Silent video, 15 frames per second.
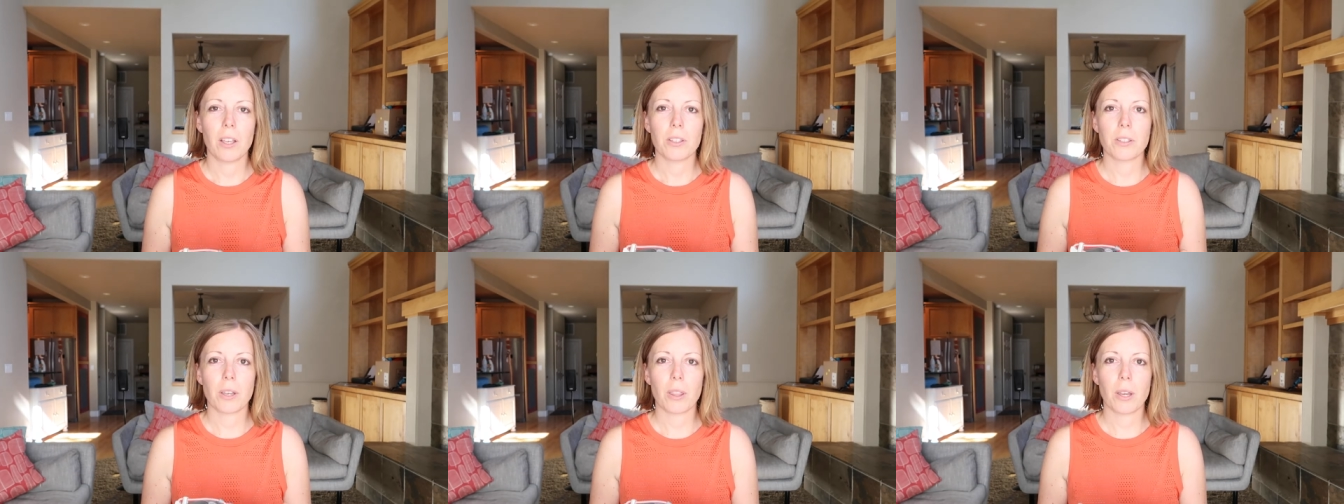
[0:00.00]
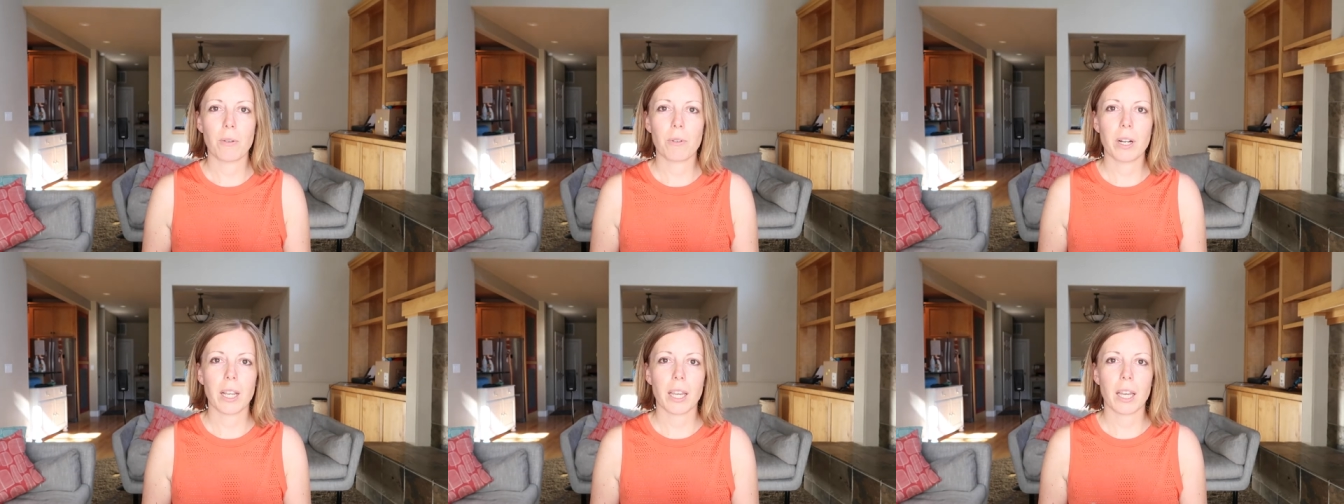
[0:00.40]
So
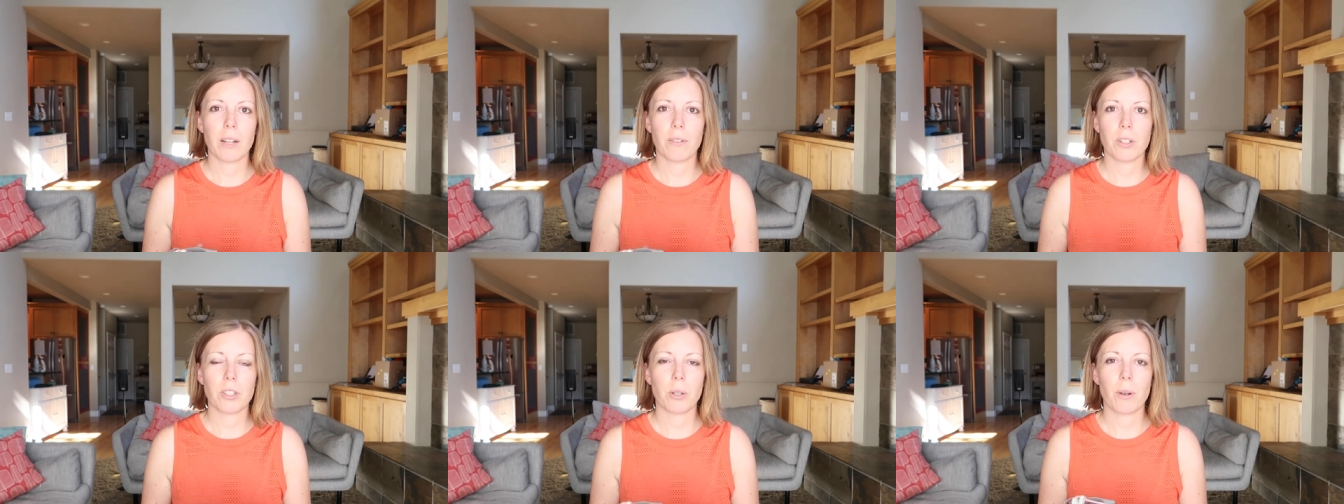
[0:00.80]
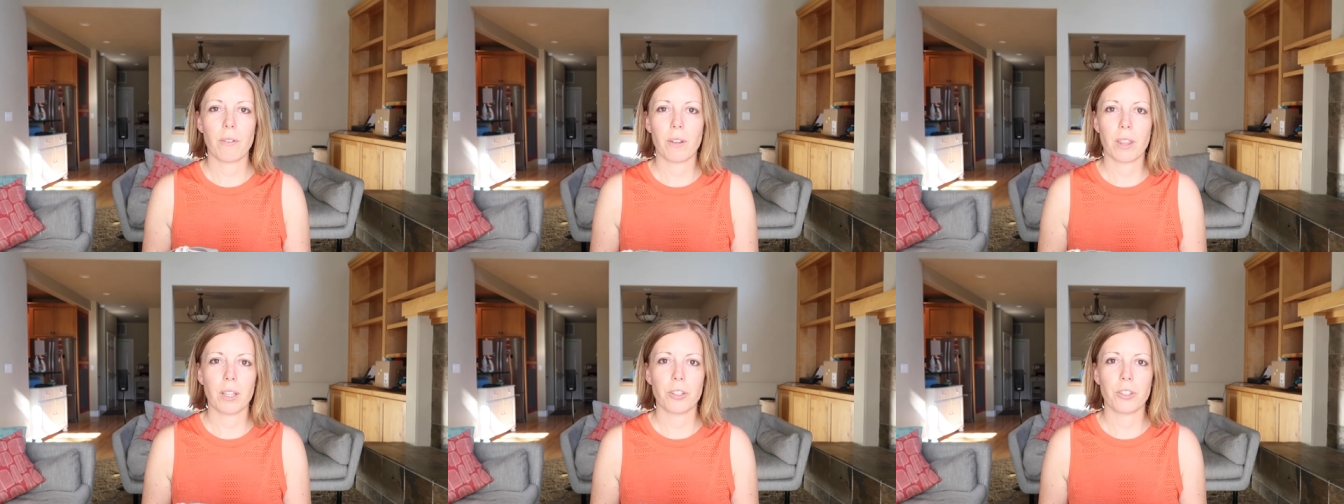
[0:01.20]
they're really kind of a do
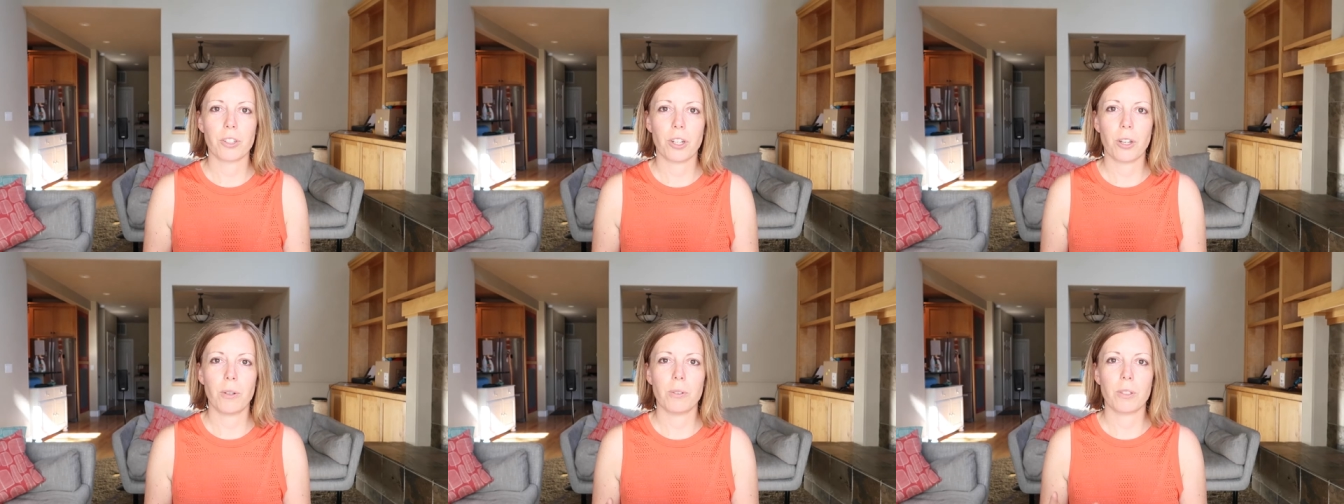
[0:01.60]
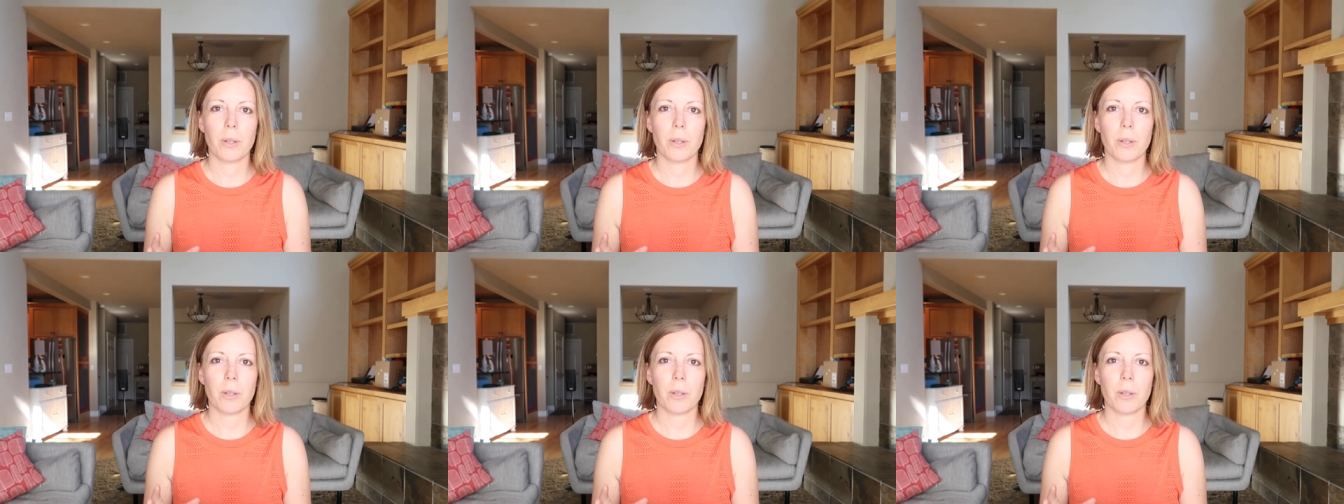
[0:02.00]
everything shoe.